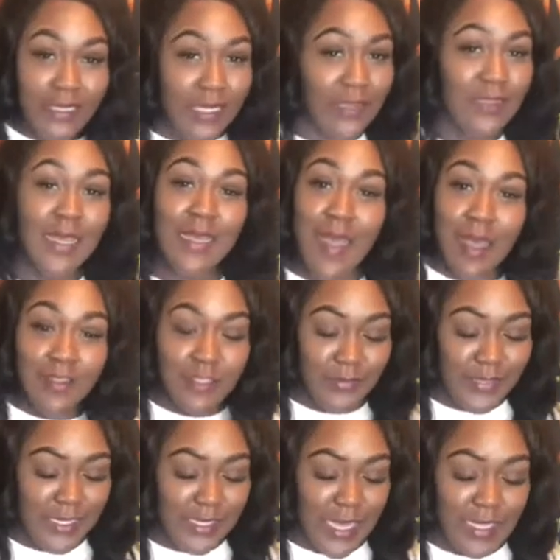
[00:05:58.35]
They call so
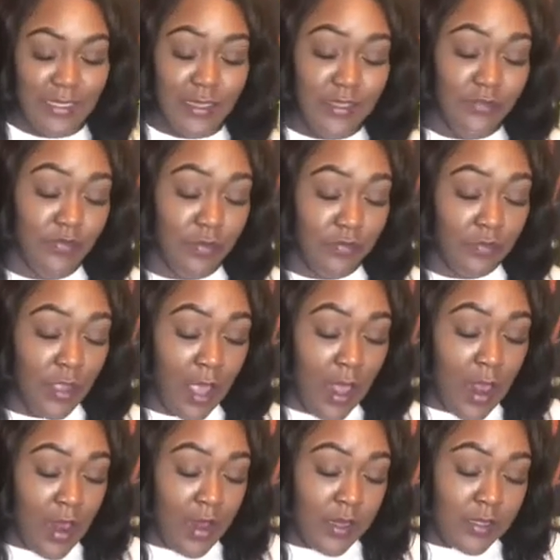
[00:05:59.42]
many things. I was from
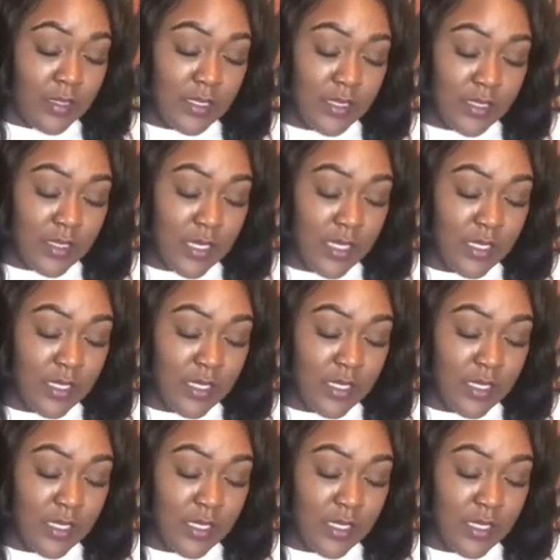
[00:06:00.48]
Tennessee,